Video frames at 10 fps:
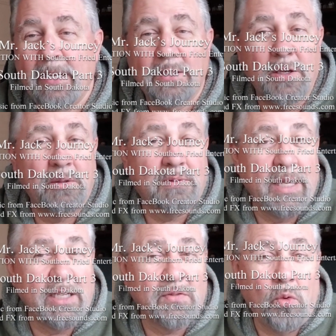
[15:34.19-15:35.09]
So
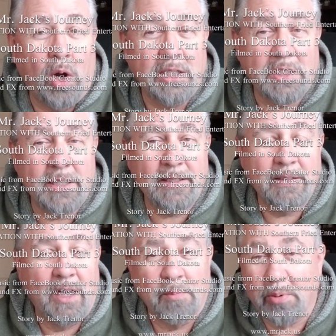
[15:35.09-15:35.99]
thanks for watching.
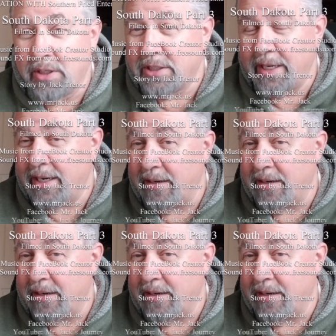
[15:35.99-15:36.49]
Appreciate